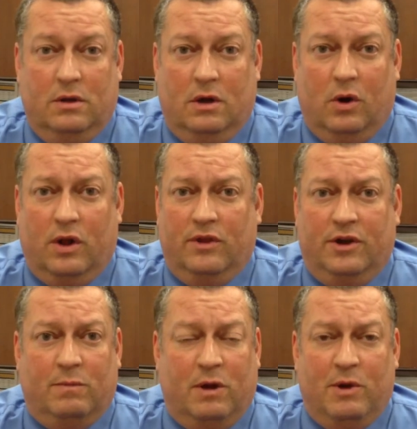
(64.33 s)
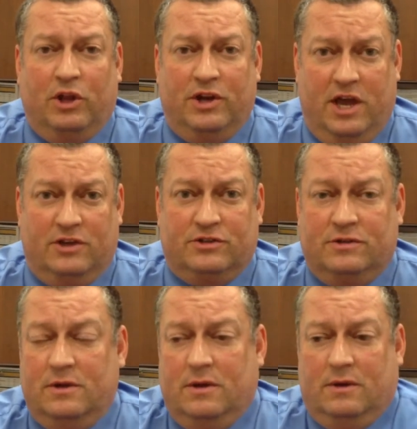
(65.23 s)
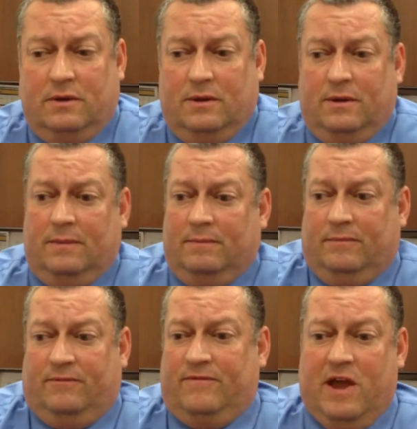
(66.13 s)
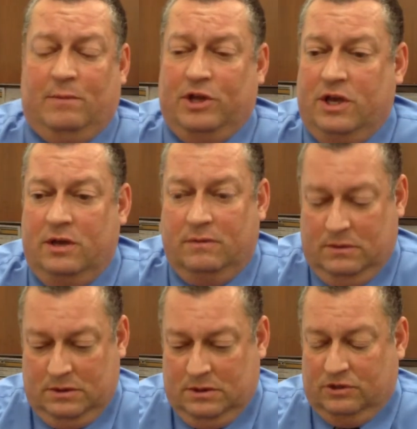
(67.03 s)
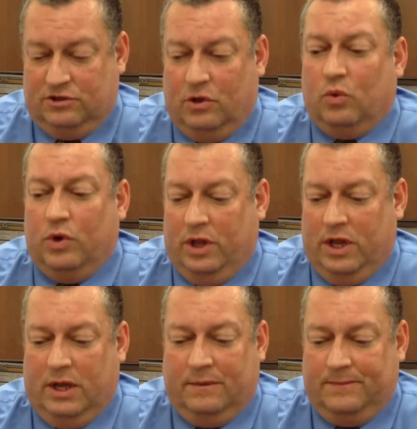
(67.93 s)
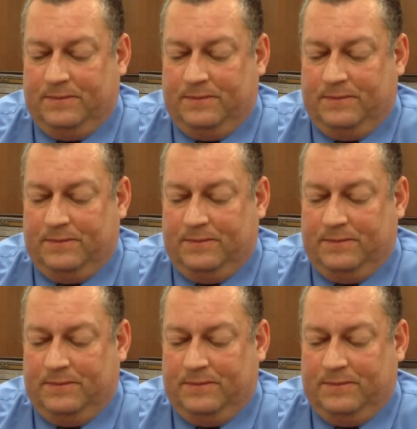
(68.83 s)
out on the Doug McMillan case. Family is still reeling